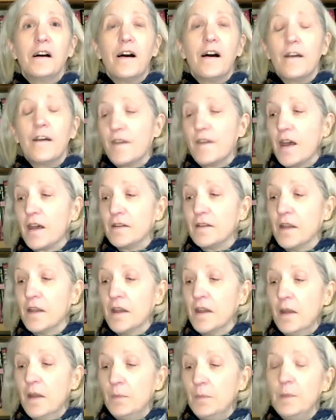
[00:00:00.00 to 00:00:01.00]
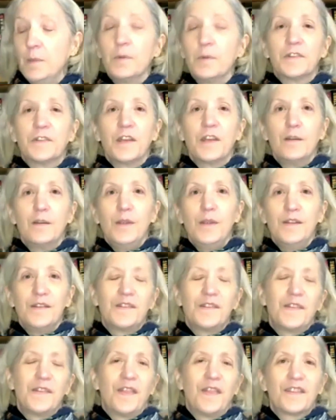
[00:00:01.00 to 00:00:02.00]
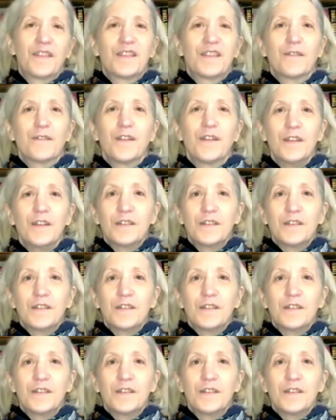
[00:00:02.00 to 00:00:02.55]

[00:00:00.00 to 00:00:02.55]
I've had people say to me stuff like,